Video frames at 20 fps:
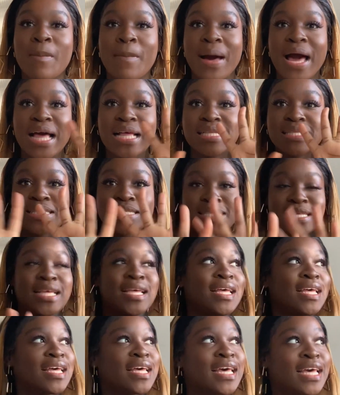but
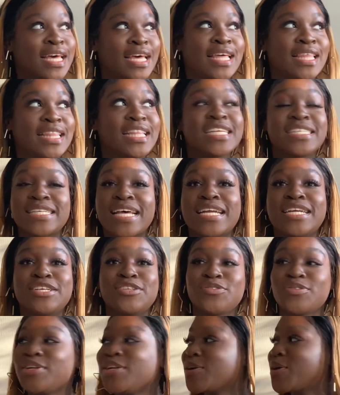the sun
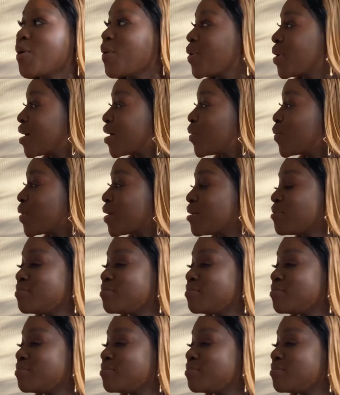is really going away.